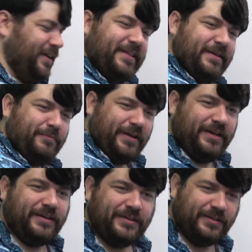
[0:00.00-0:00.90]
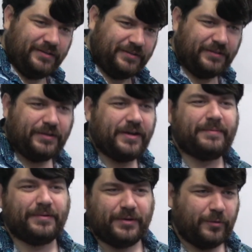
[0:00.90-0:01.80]
and then we look
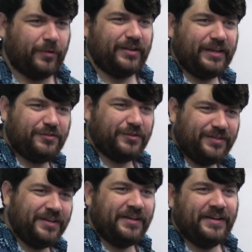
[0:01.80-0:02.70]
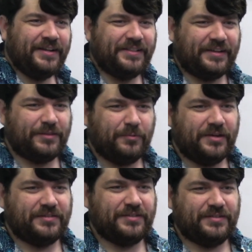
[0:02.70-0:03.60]
up a correlation like the
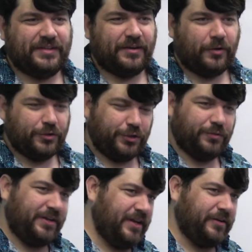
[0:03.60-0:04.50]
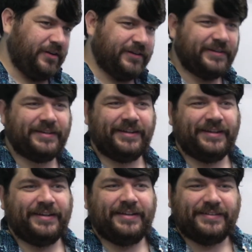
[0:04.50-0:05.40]
ones that are shown here
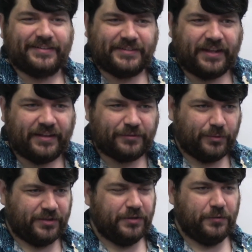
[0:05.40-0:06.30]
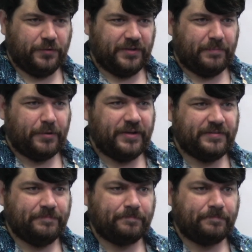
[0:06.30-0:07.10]
that tell us what the Nusselt number is.